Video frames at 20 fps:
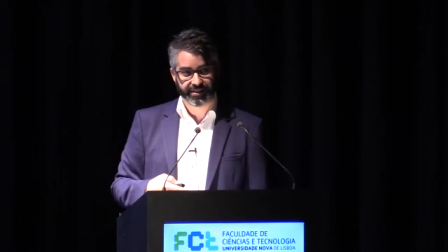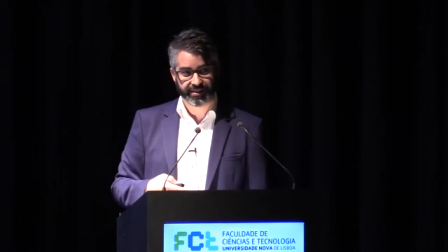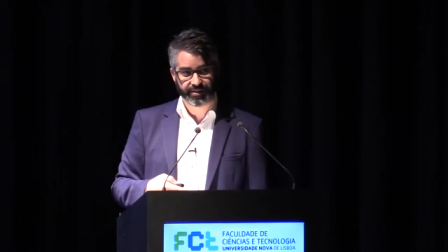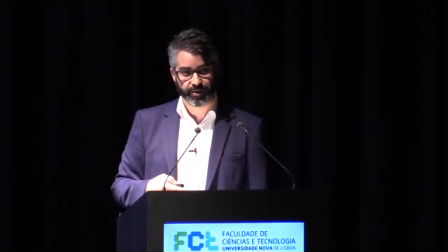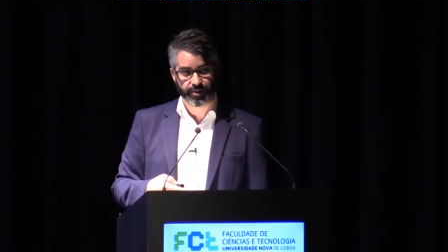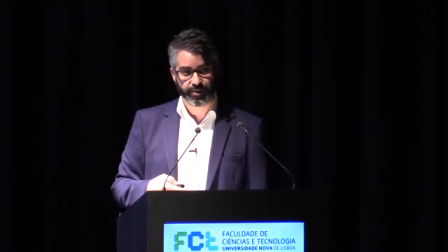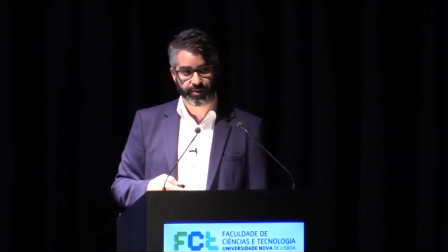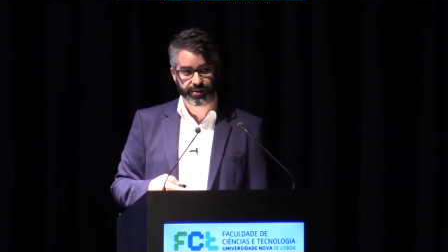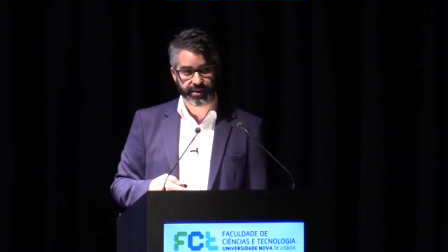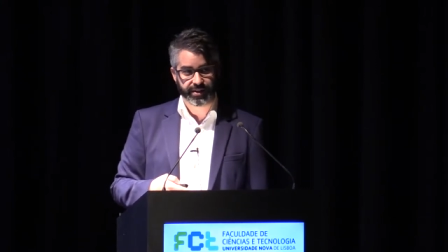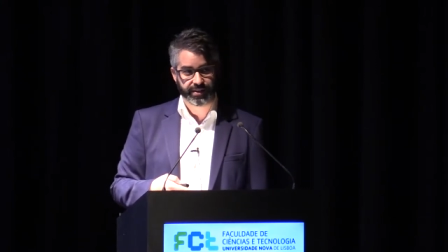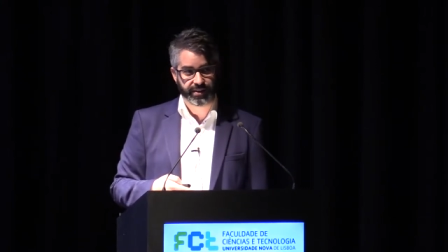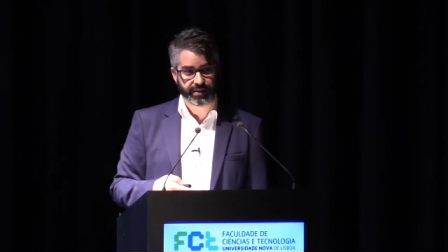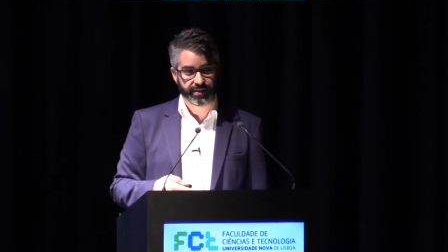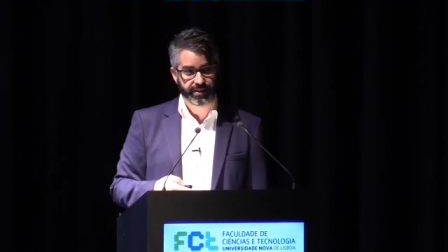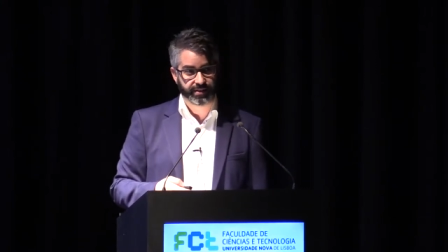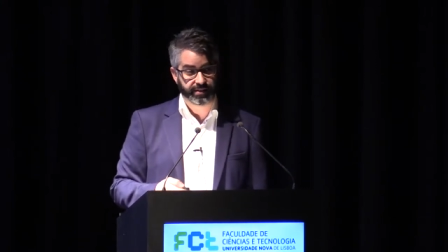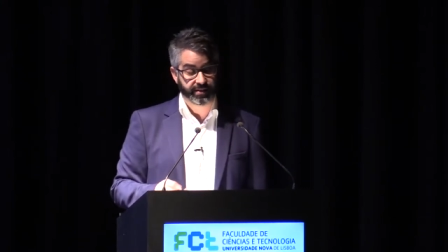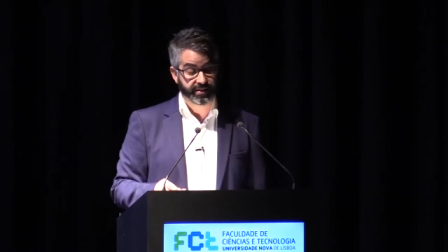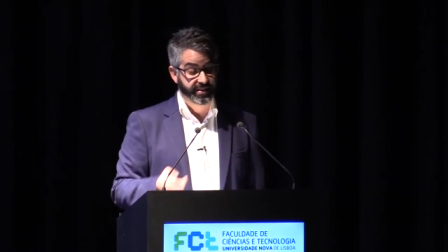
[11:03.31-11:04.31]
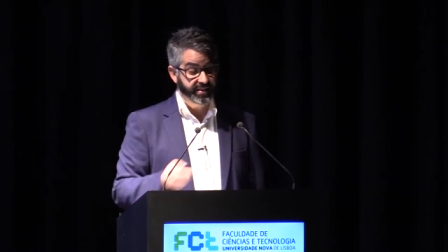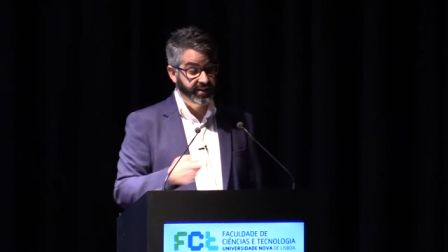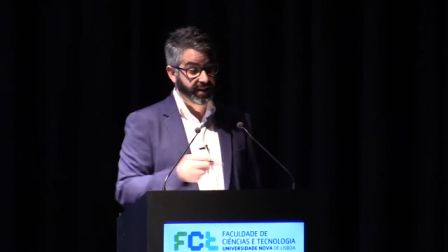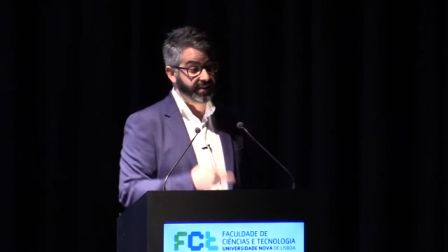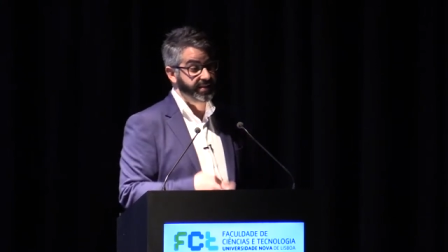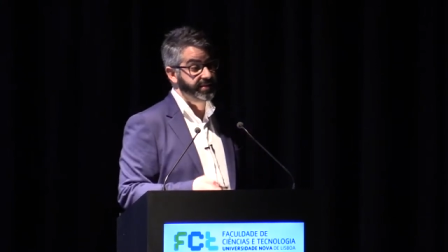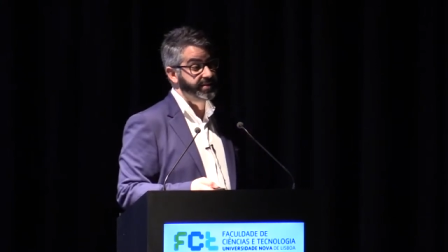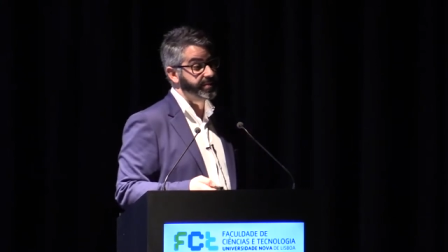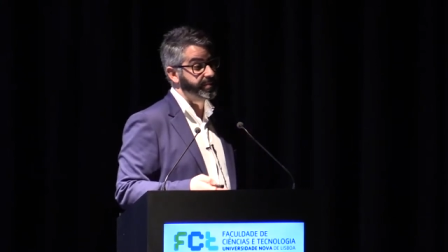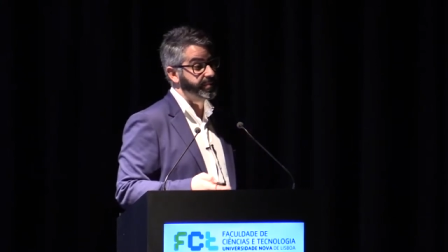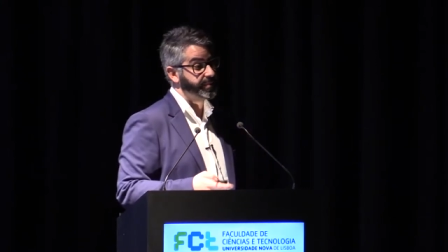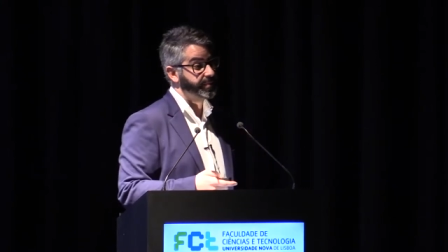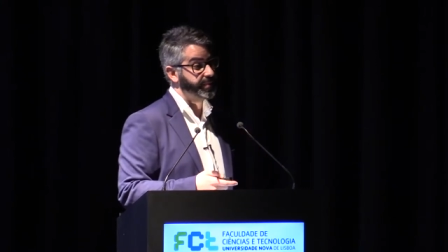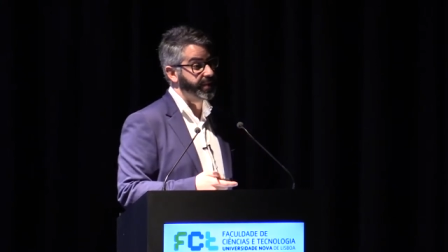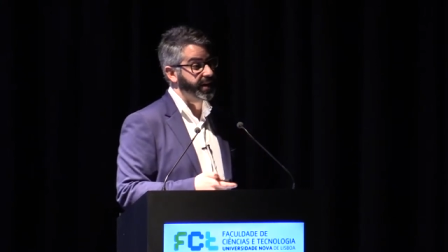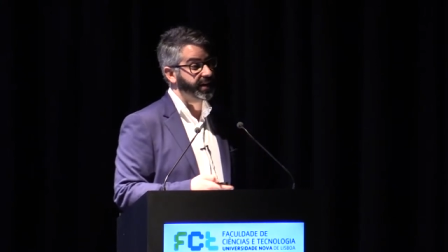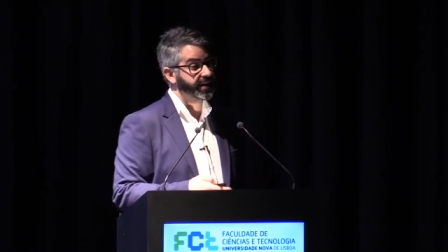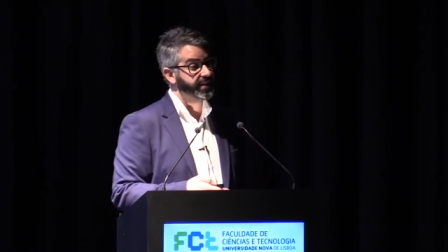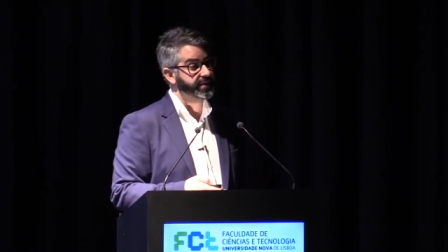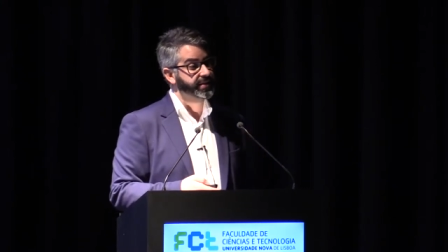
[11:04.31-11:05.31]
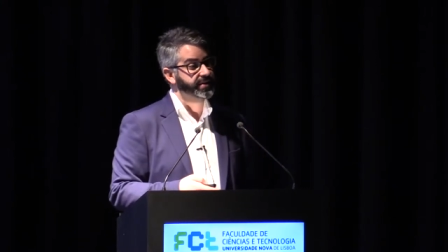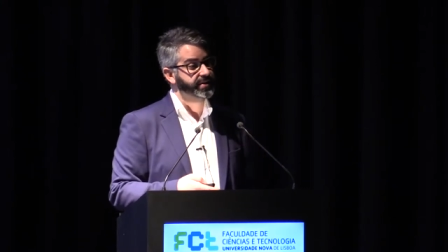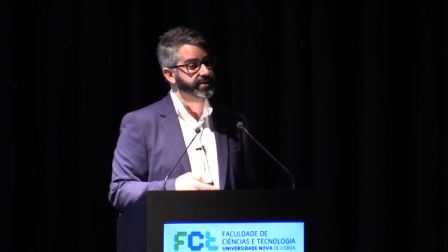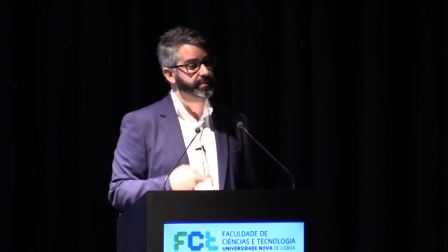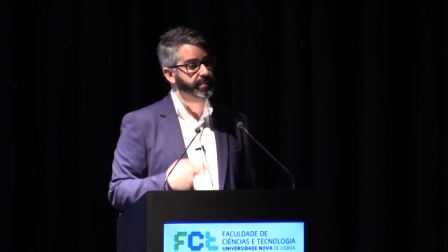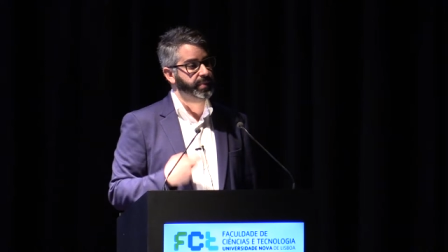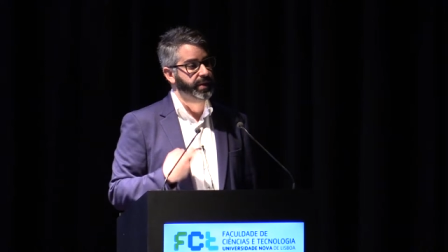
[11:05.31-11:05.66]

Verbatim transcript: not only the science behind it,